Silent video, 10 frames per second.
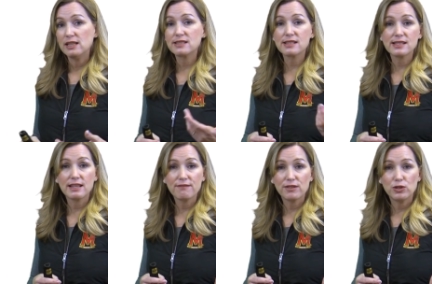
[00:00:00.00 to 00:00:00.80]
It's the
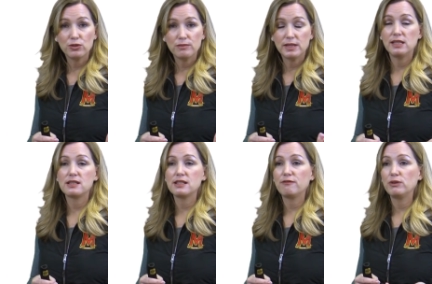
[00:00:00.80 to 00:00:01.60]
same for you and me as
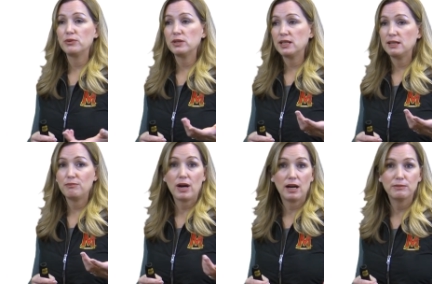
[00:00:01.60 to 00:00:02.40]
if we were to eat
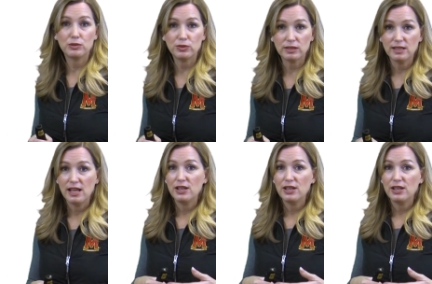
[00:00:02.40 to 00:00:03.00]
popcorn.